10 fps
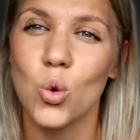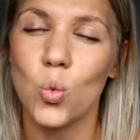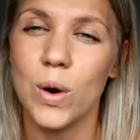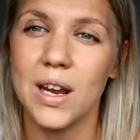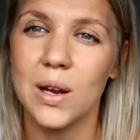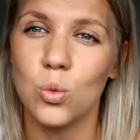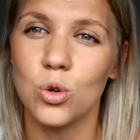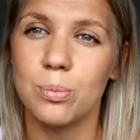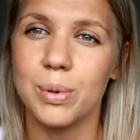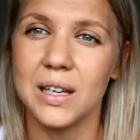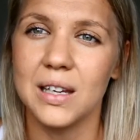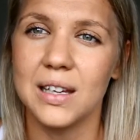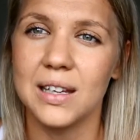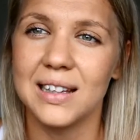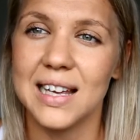we would be
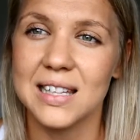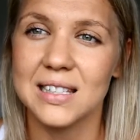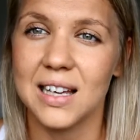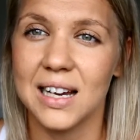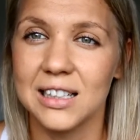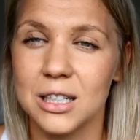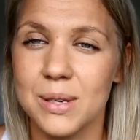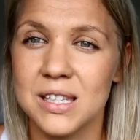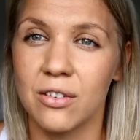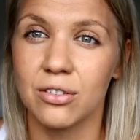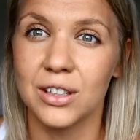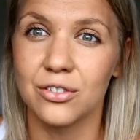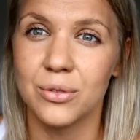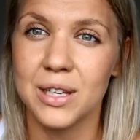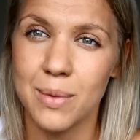less likely to be suffering
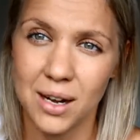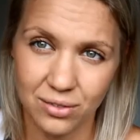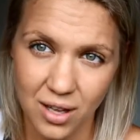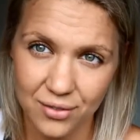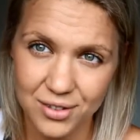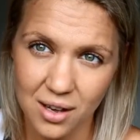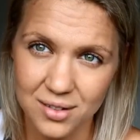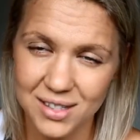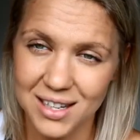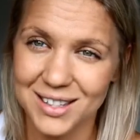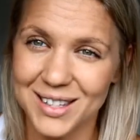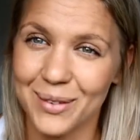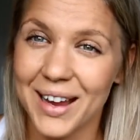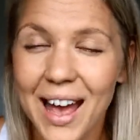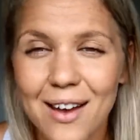from the amount of lifestyle diseases that
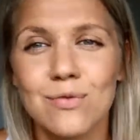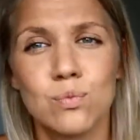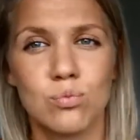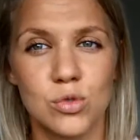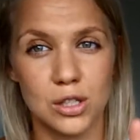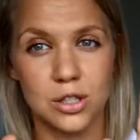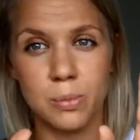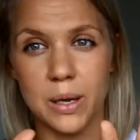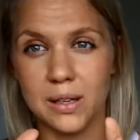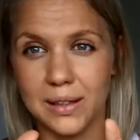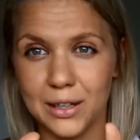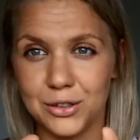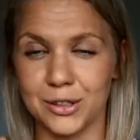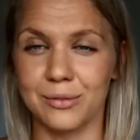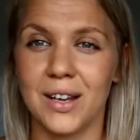we have. Just a
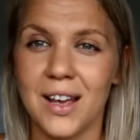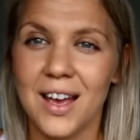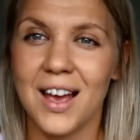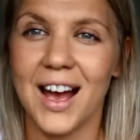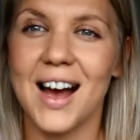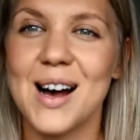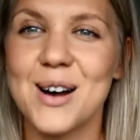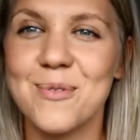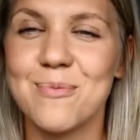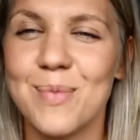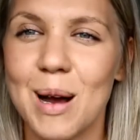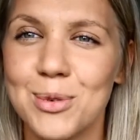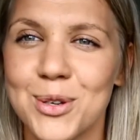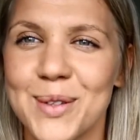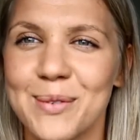speculation. I'm
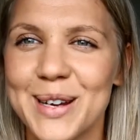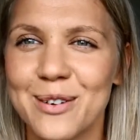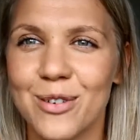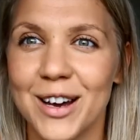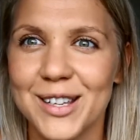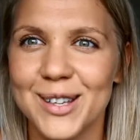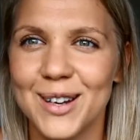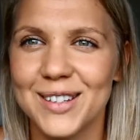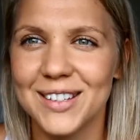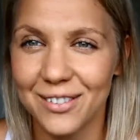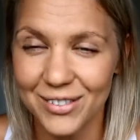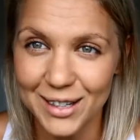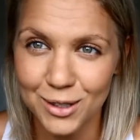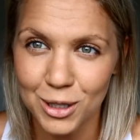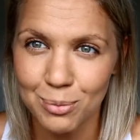sure that we could find a
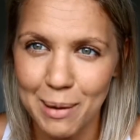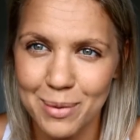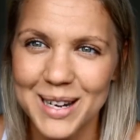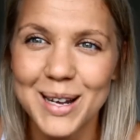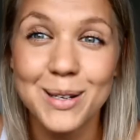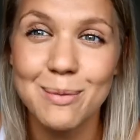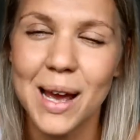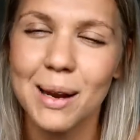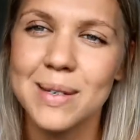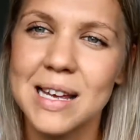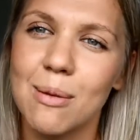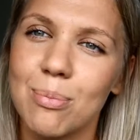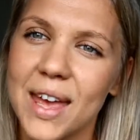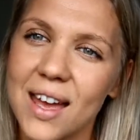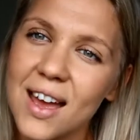research paper to back me
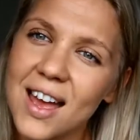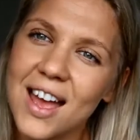up there.